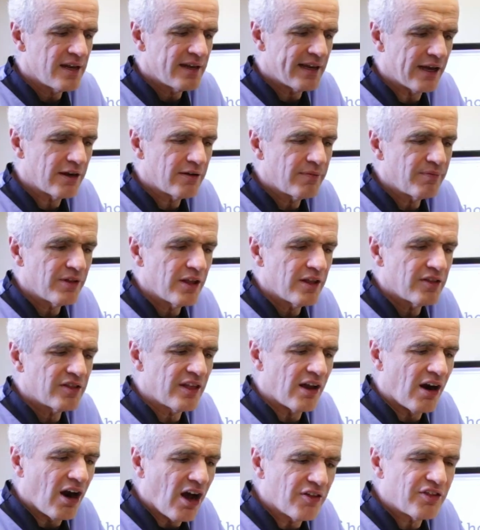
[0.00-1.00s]
Now,
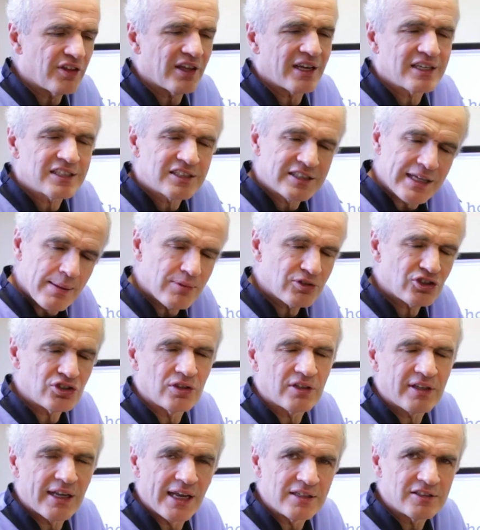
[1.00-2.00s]
there are the
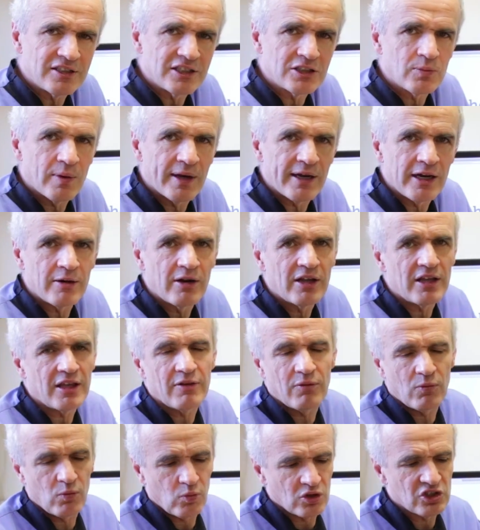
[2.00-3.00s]
exceptional cases where
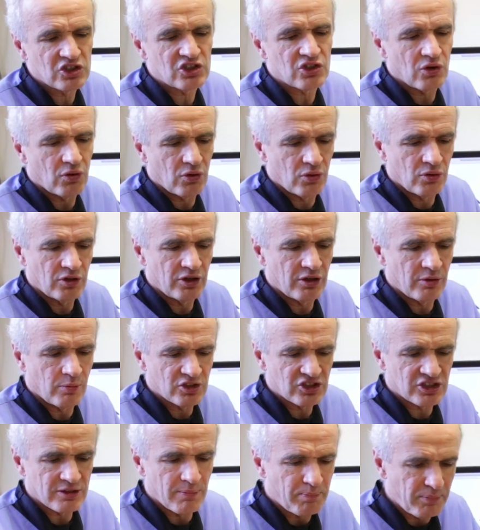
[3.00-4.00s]
once
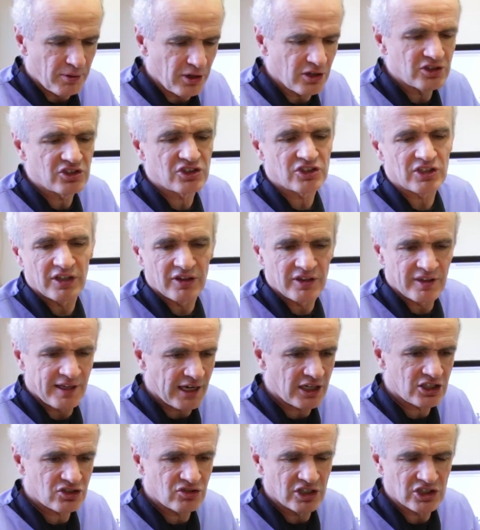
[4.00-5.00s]
the bloods and the
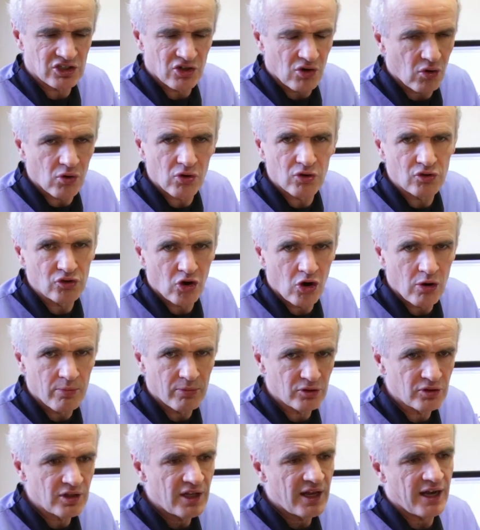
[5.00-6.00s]
x-rays are all
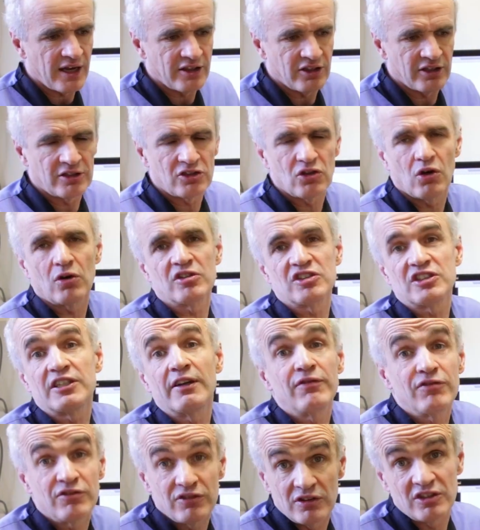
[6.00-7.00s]
normal and the dog has
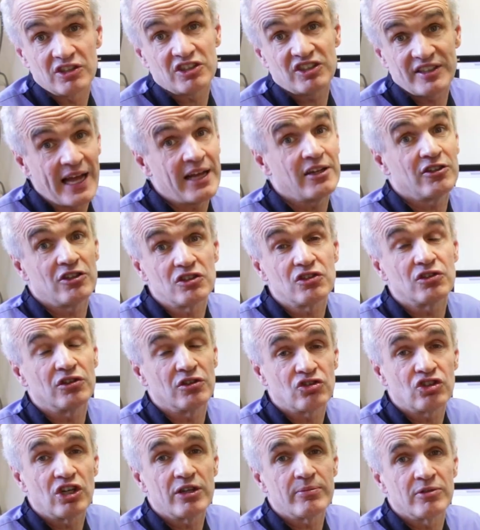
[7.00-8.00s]
given the standards to the
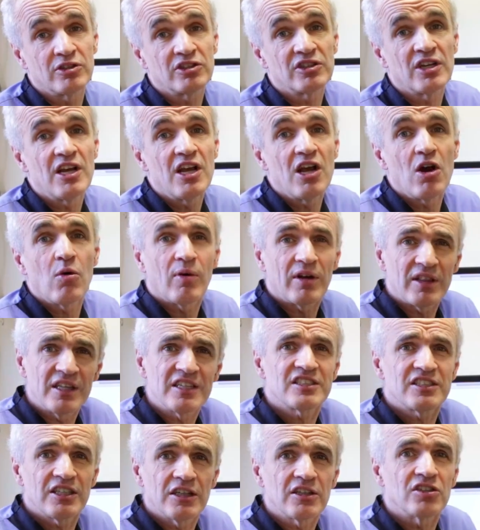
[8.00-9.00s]
treatment, well, they
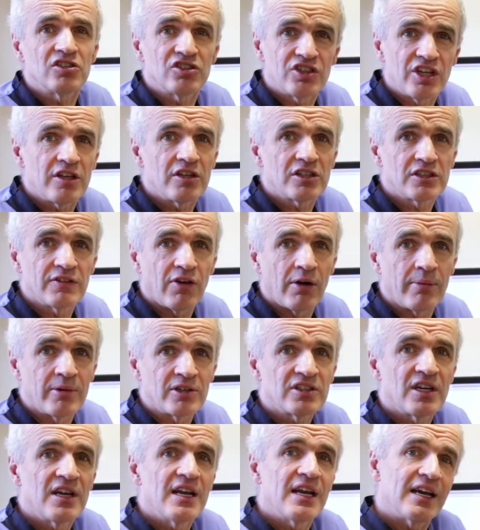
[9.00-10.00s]
still continue to
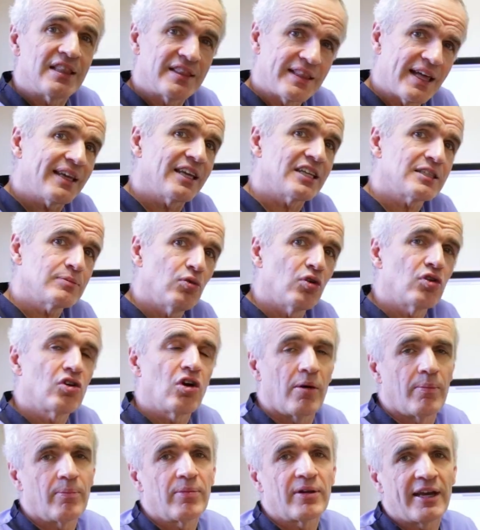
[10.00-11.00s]
vomit. And that gets more
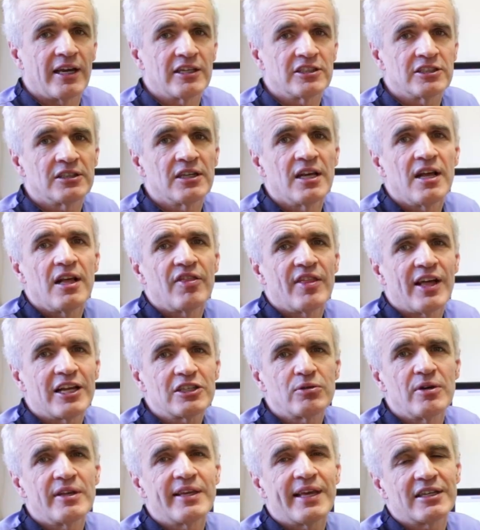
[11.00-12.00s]
complicated.
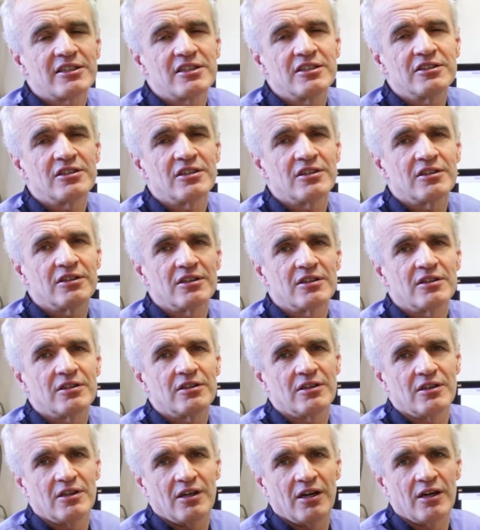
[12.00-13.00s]
That's when you get into
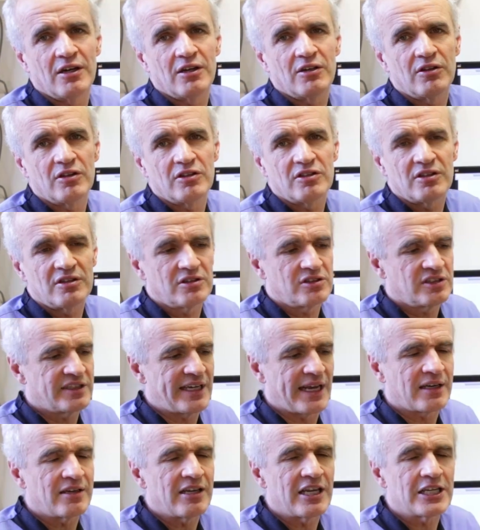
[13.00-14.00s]
the
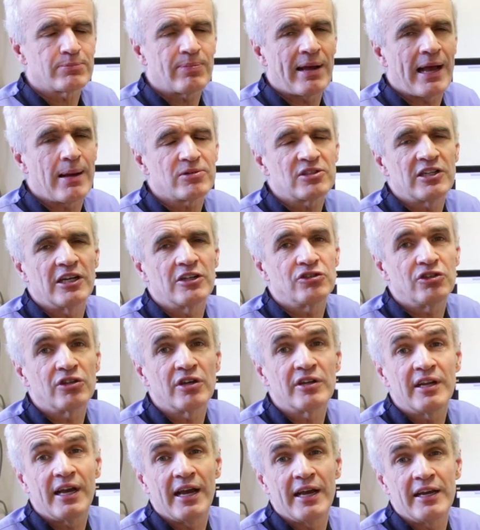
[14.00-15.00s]
techniques perhaps like
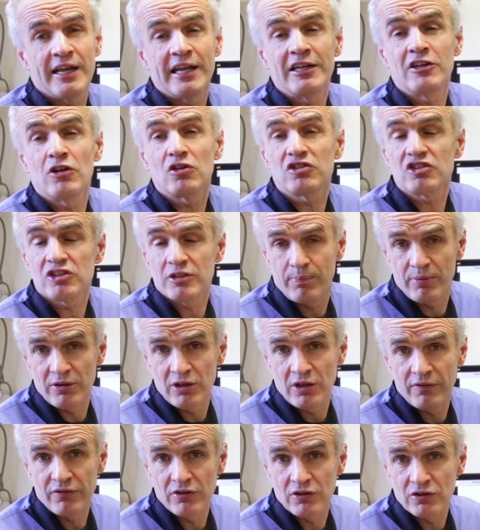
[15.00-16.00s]
doing an
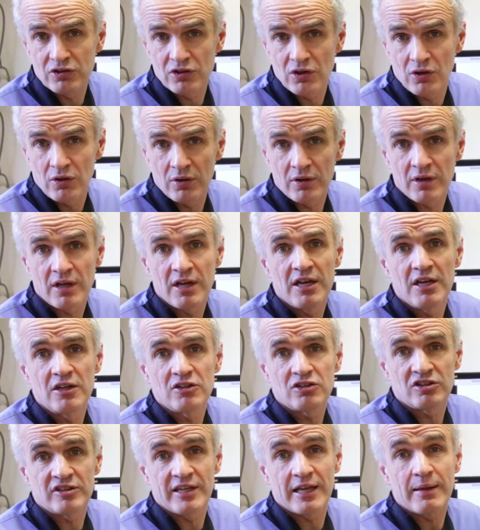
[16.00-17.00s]
endoscopy of your dog,
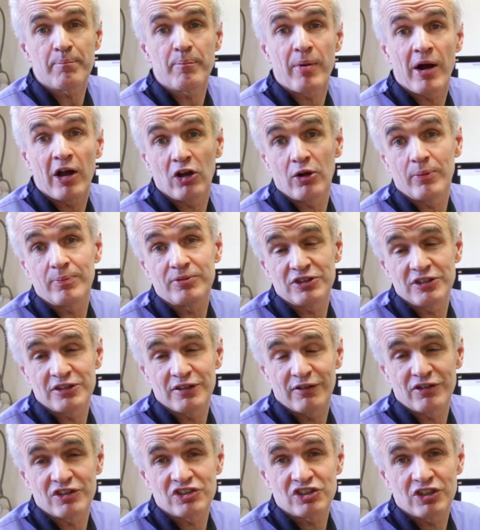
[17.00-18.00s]
to take biopsies
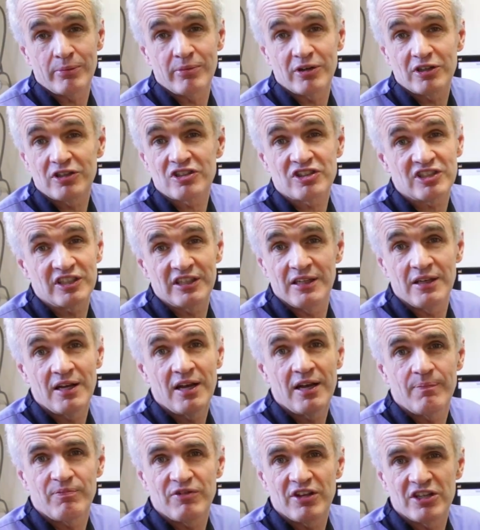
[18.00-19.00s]
of the stomach to see
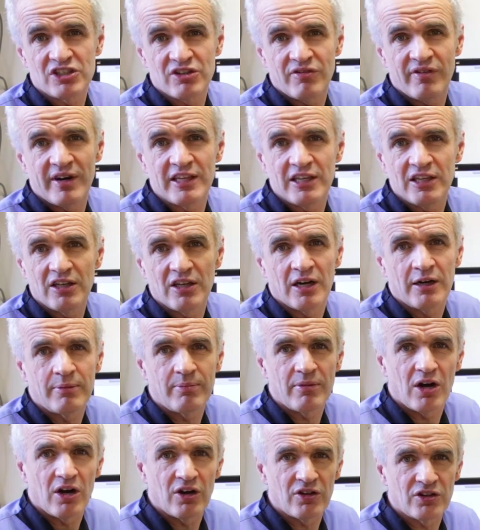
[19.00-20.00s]
is there any
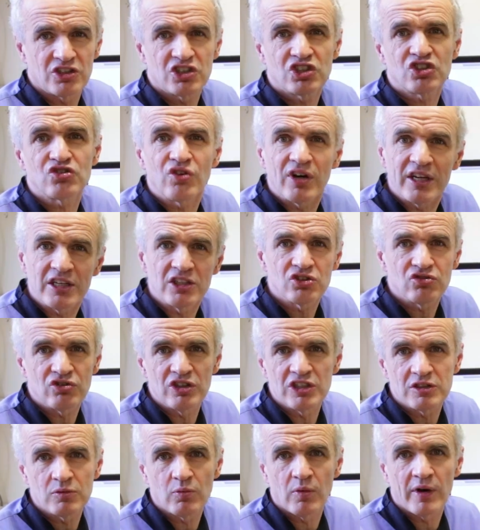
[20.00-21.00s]
other strange
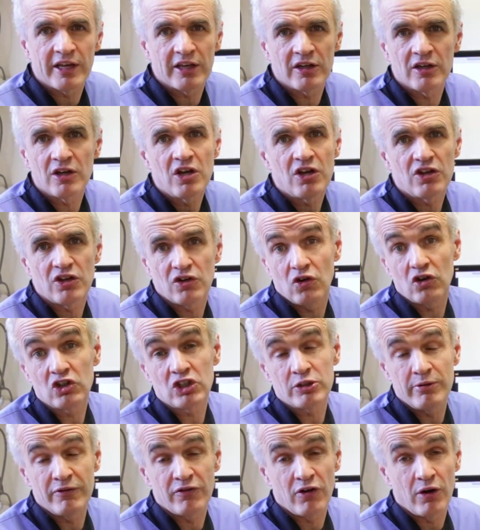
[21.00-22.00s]
reason why your dog
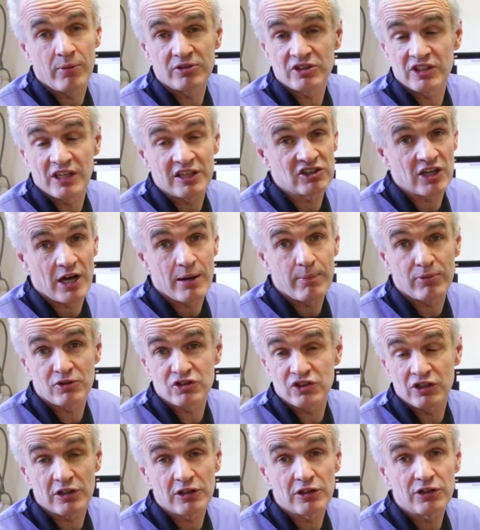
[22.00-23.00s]
could be vomiting.
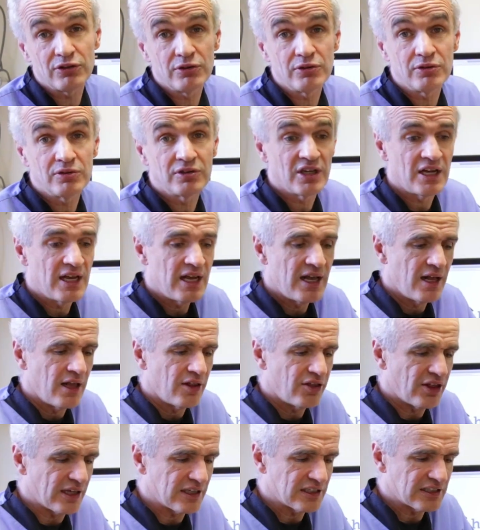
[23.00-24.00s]
Examples include
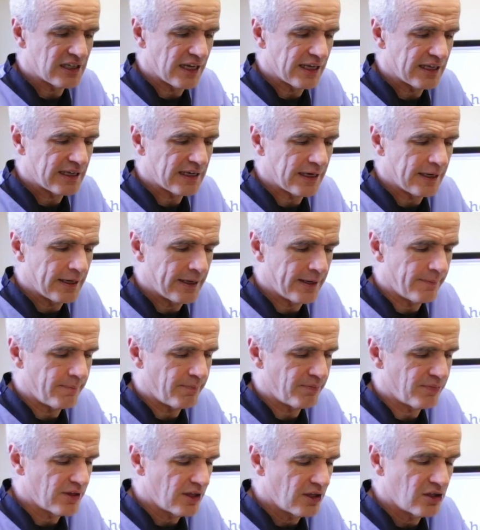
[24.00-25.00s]
things like
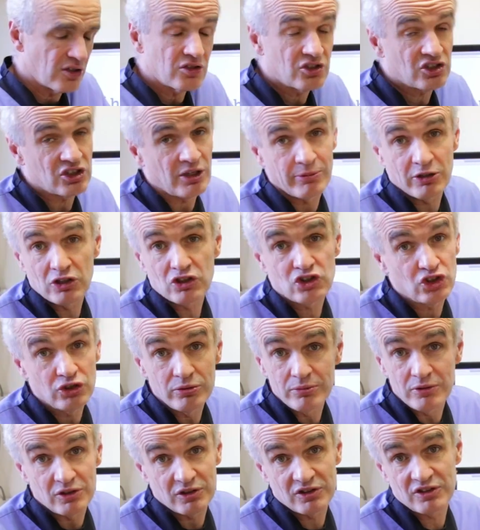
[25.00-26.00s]
stomach
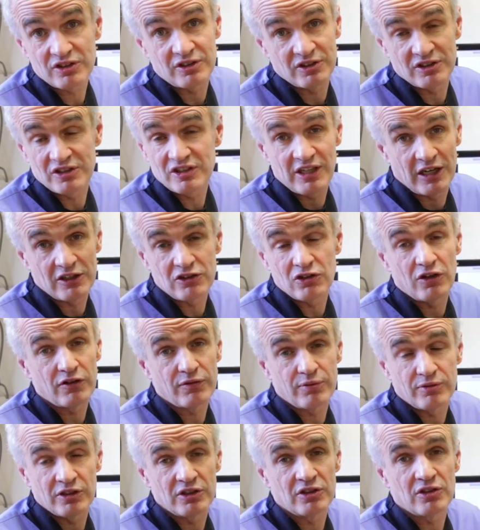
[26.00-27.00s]
tumours can start
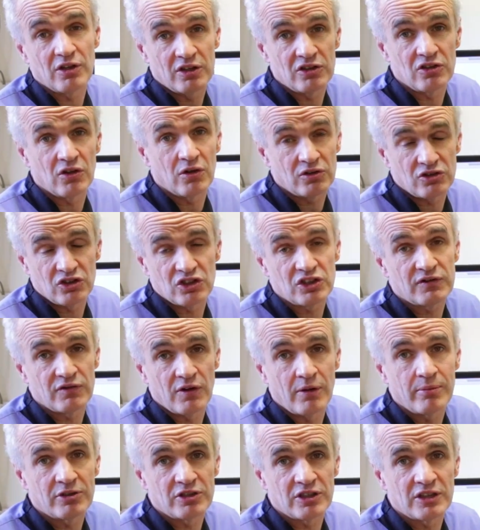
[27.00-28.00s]
off with a dog just
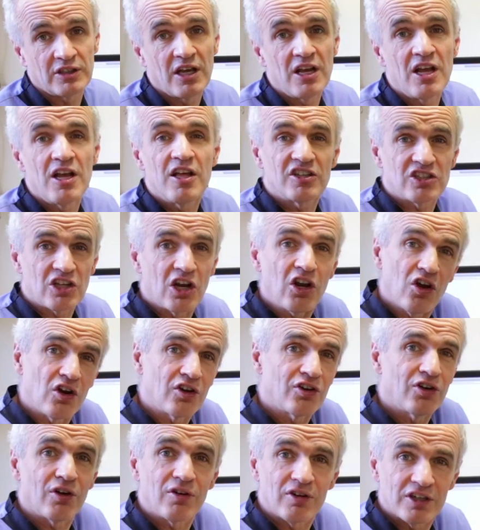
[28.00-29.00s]
vomiting. There's a
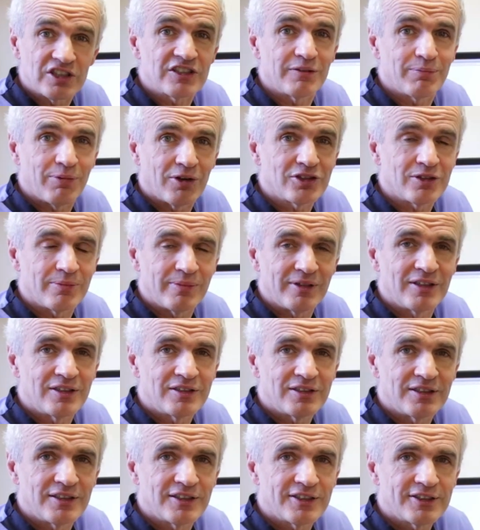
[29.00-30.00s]
long, long list of
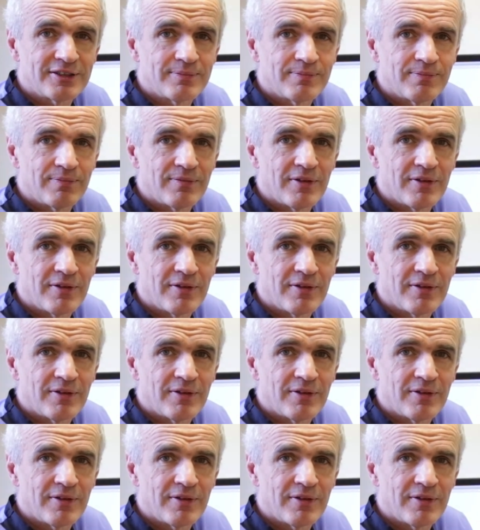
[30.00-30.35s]
possibilities.